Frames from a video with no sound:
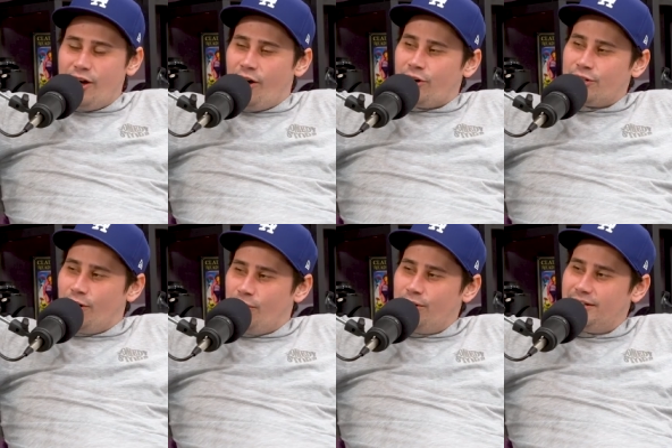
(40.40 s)

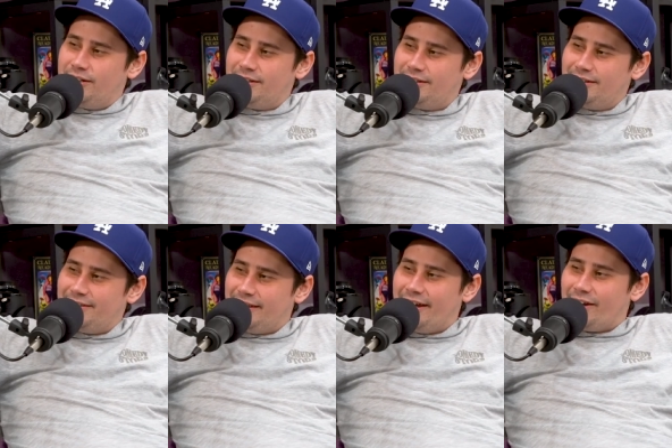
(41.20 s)
Argo.
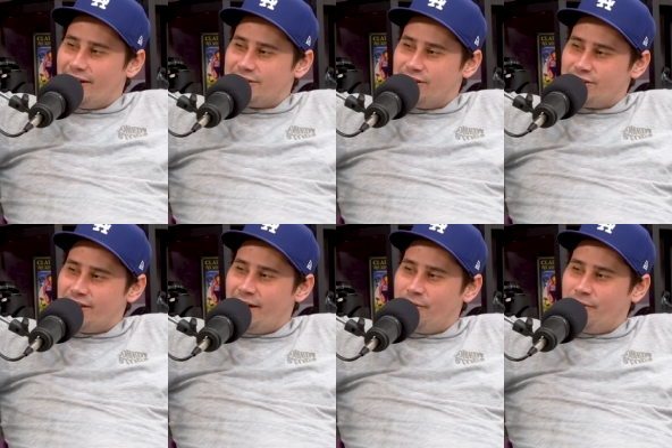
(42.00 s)
They had Is hostages that, they in that,